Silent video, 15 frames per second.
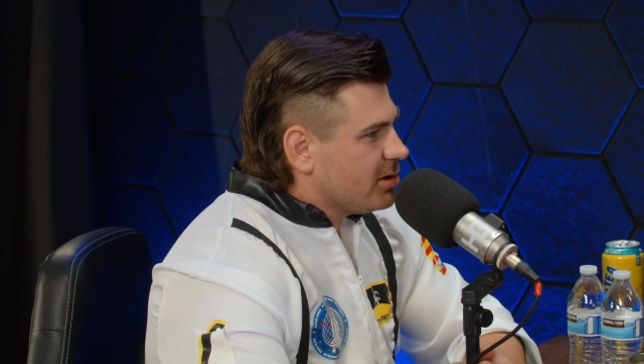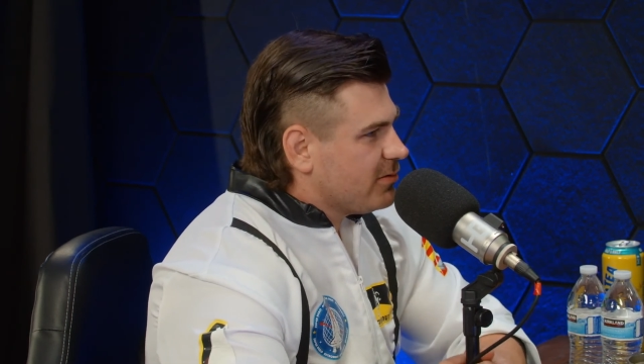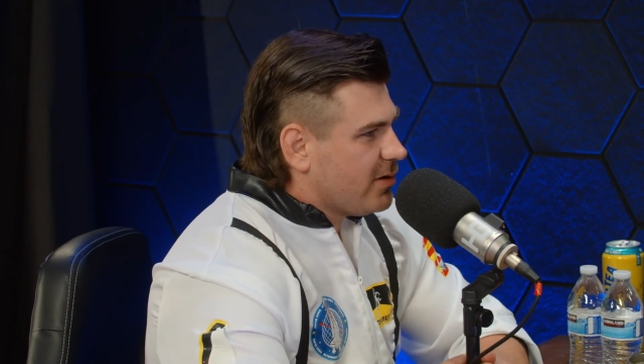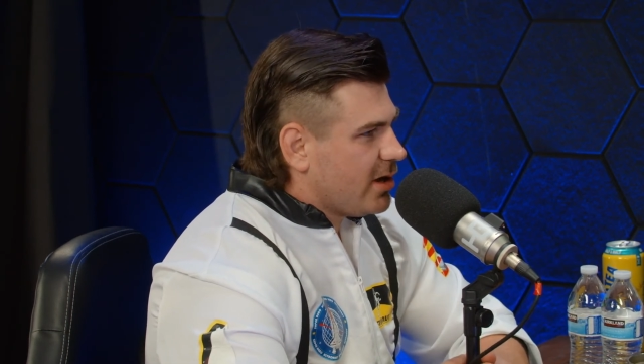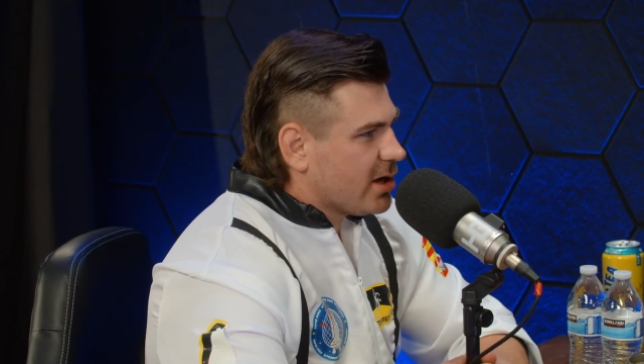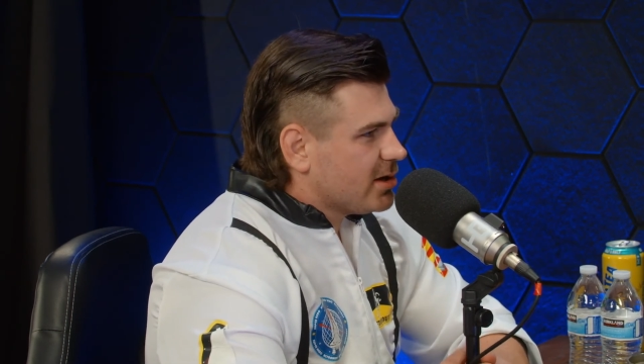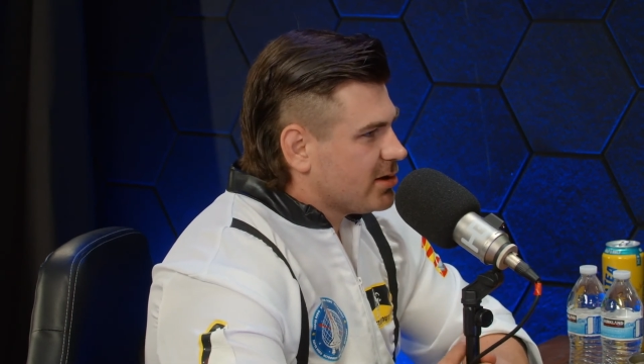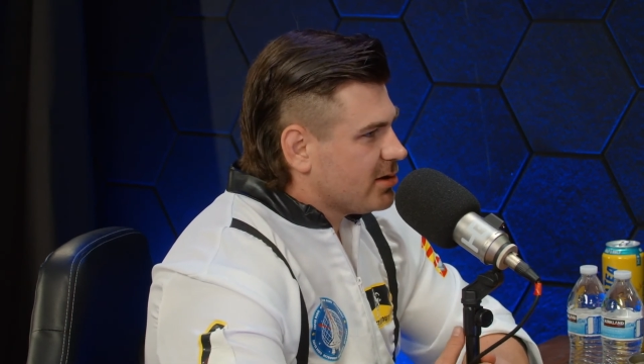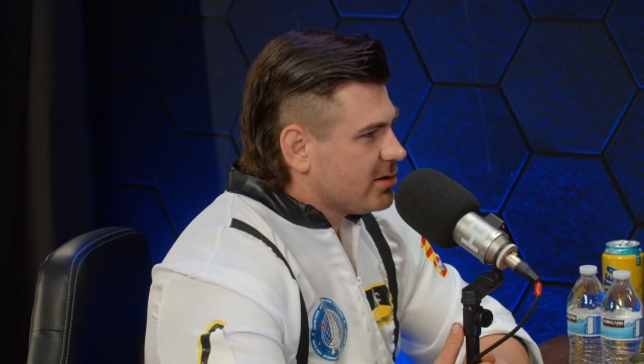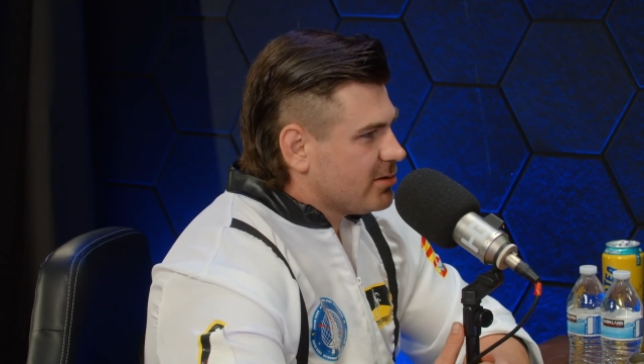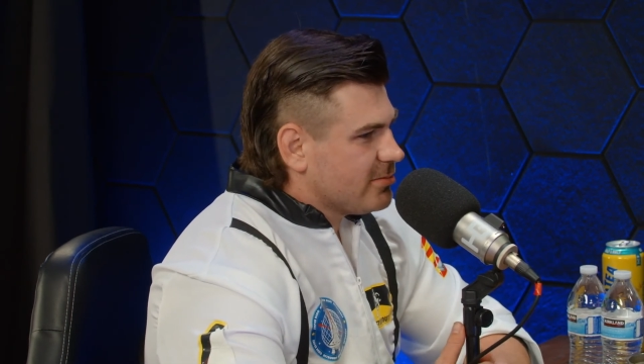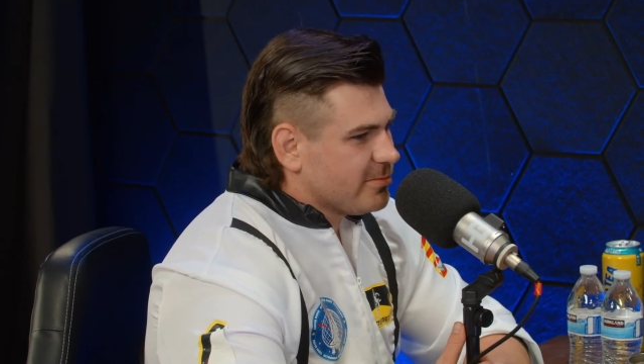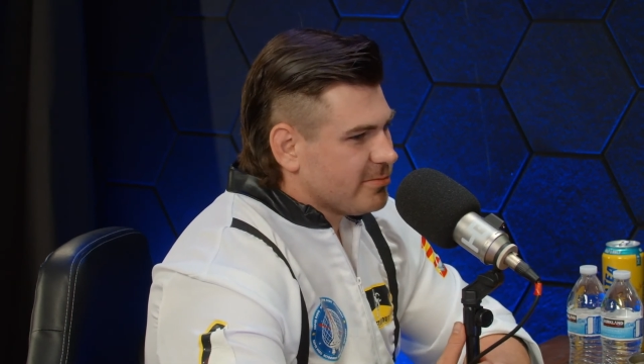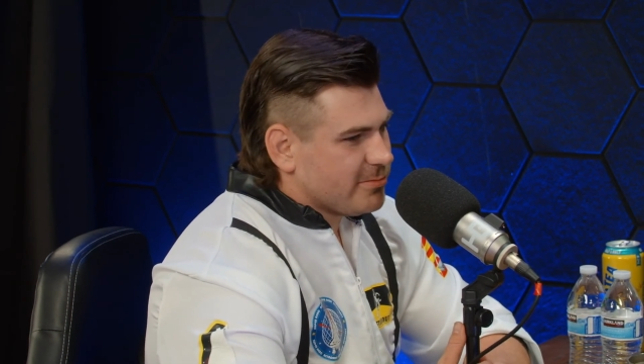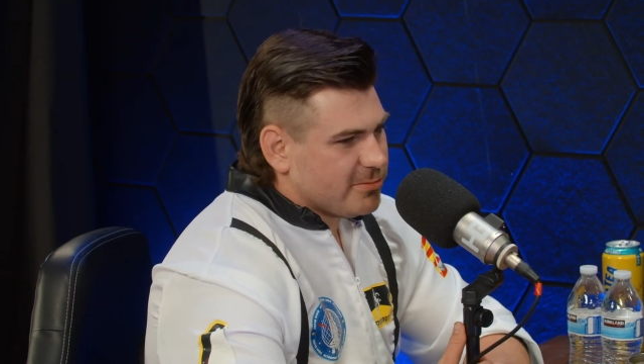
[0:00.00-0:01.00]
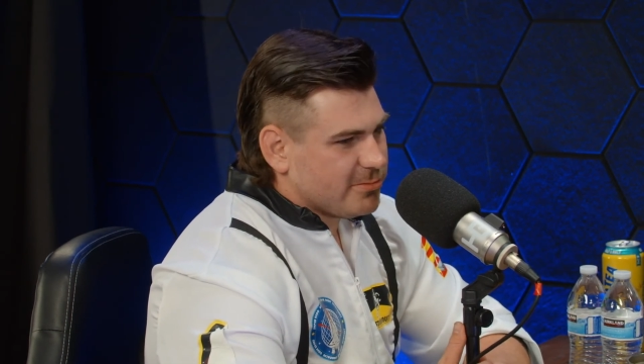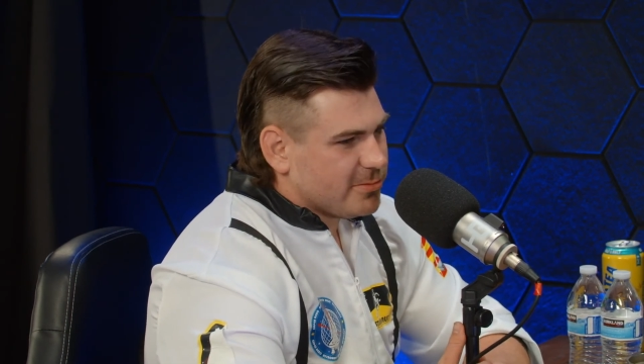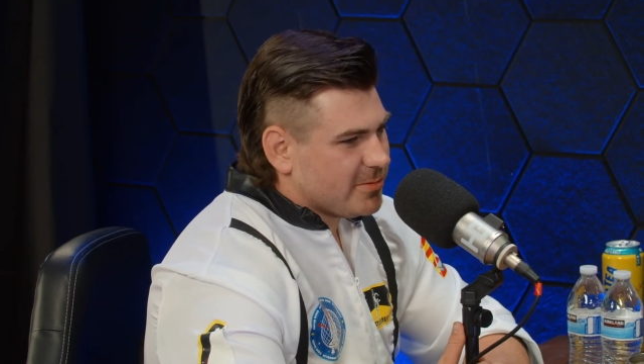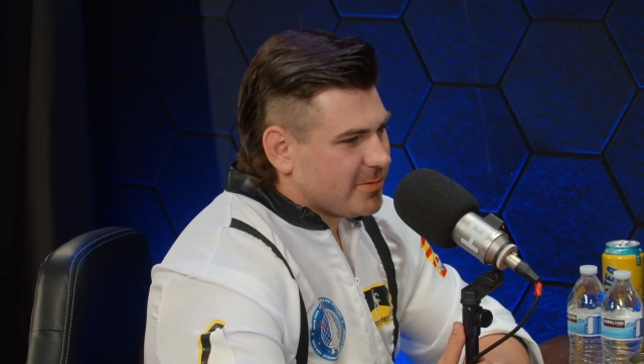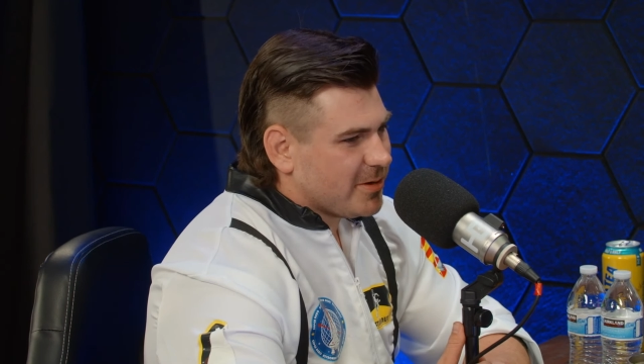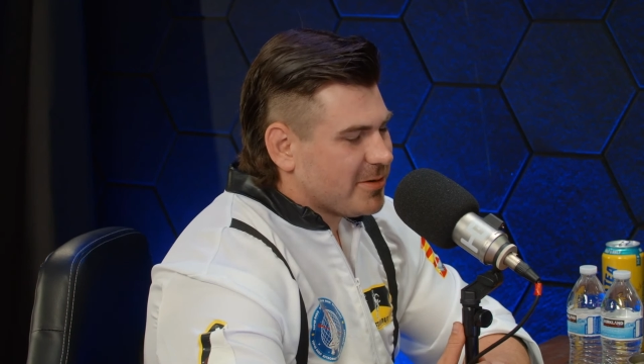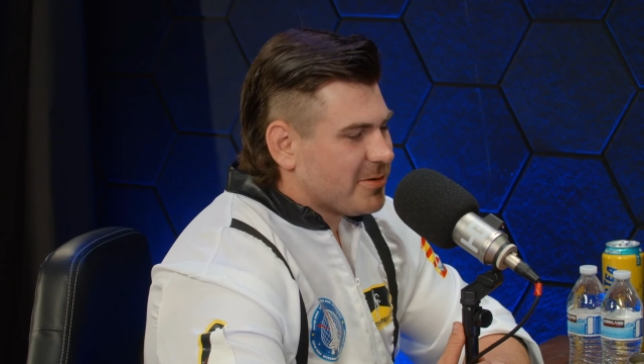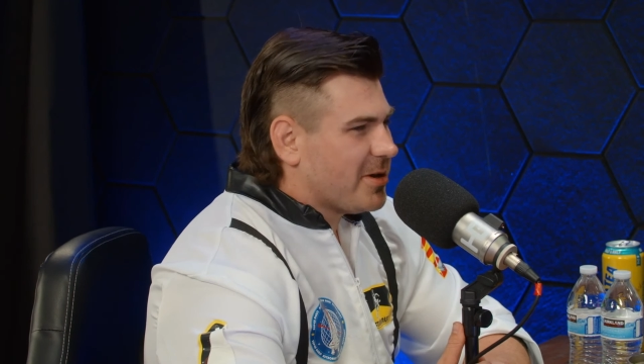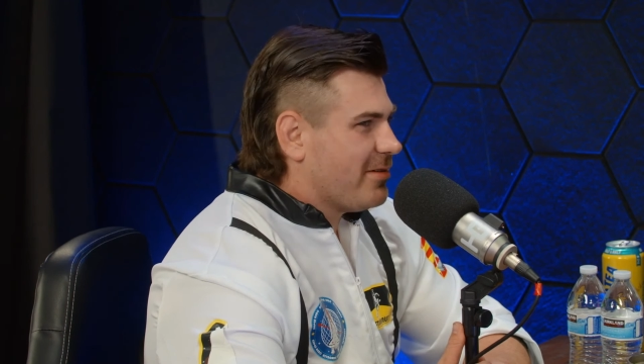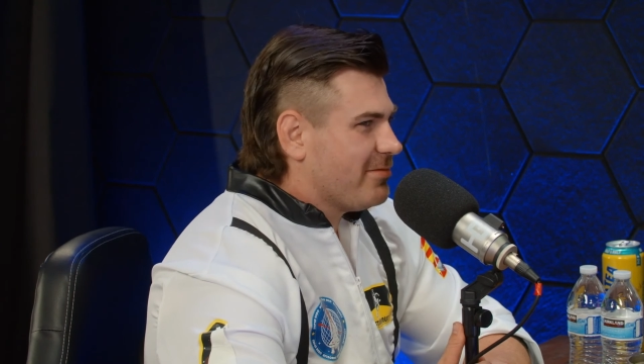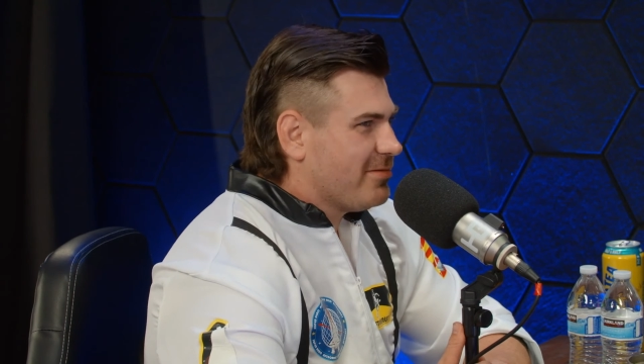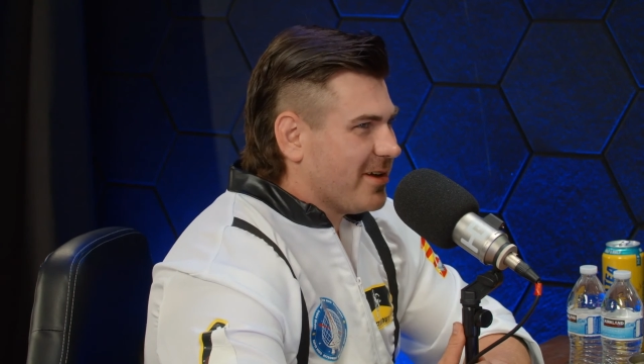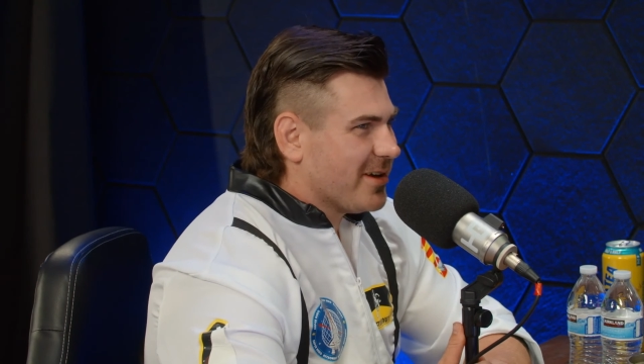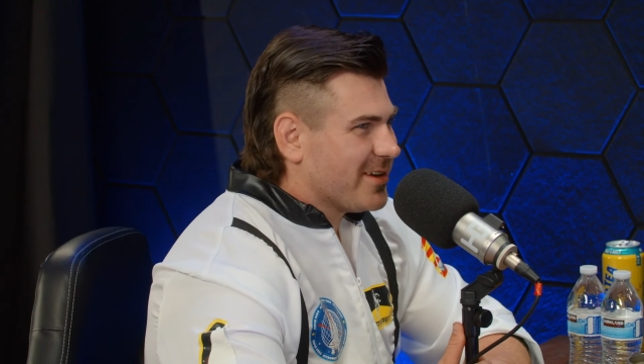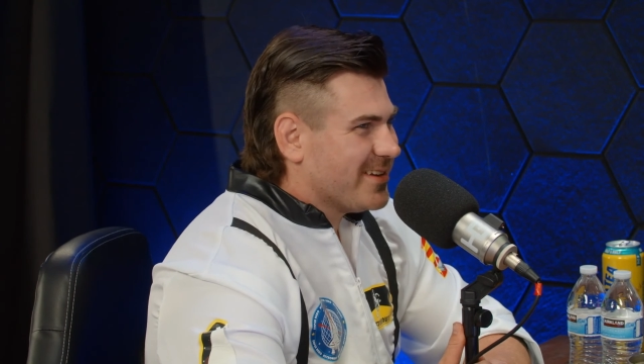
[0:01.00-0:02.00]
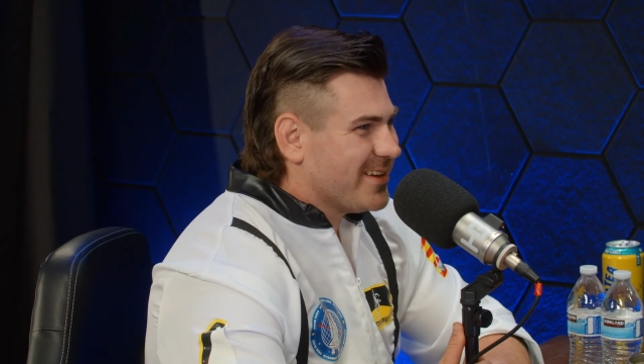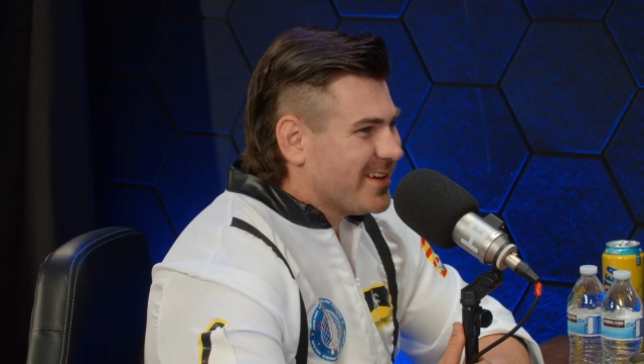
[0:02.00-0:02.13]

fucking, or not fucking,